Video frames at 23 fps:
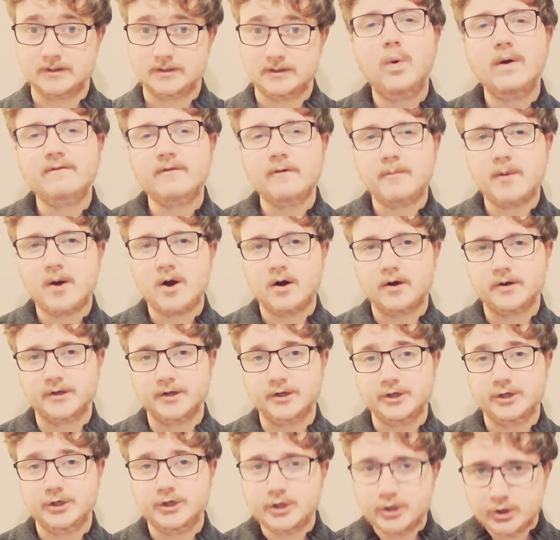With a
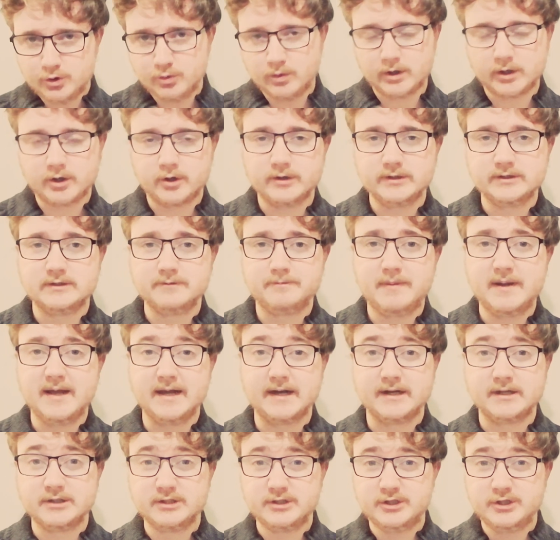partner, you are going to
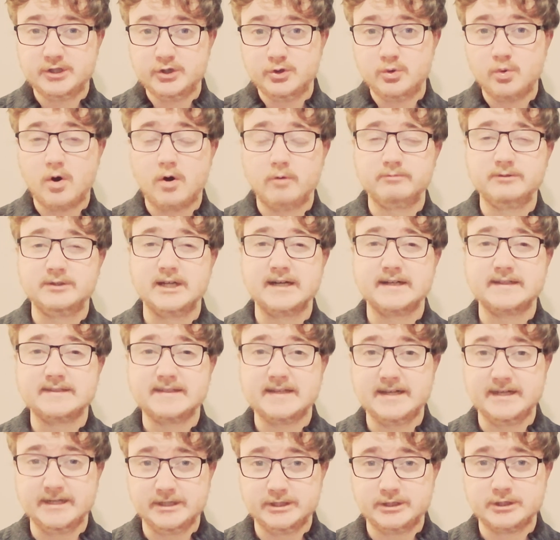pick 2
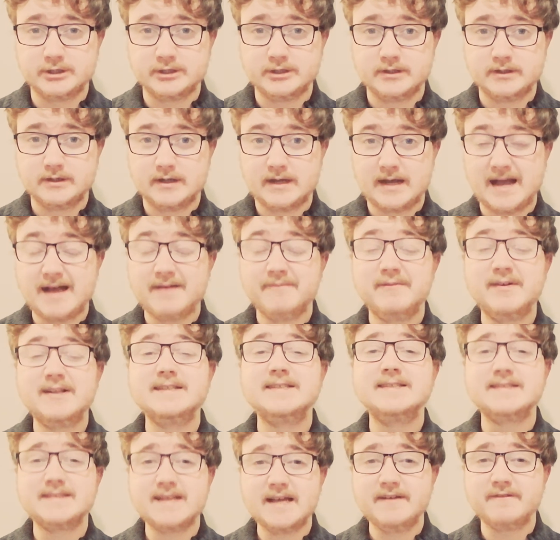objects each, and
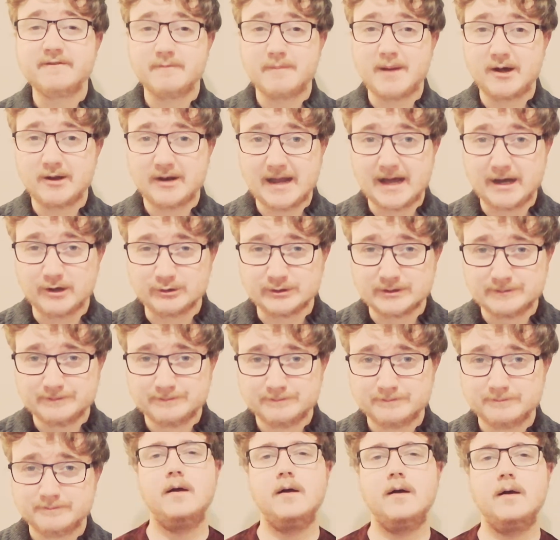then say them out loud.
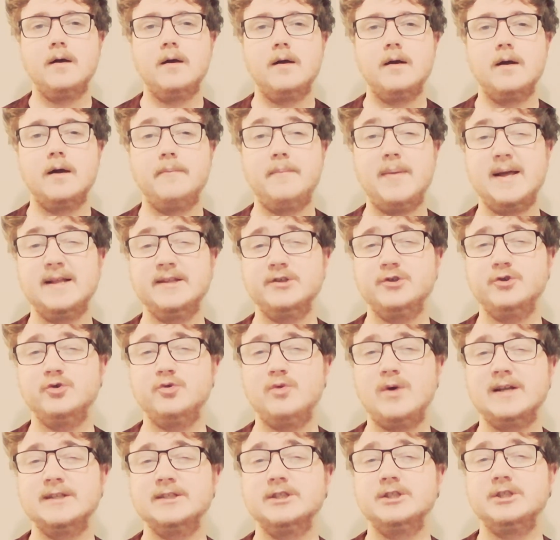A
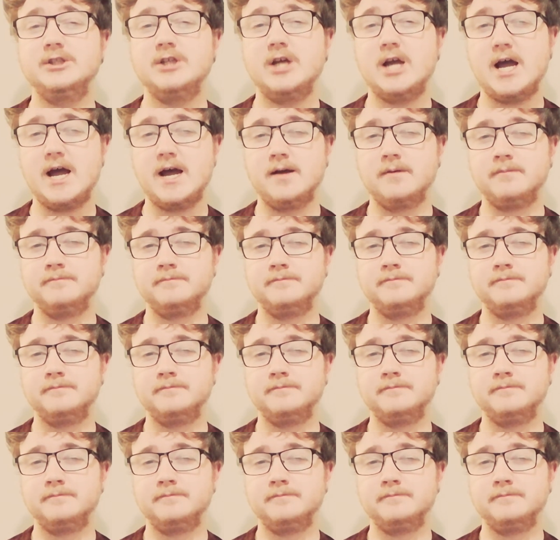pencil and a chair.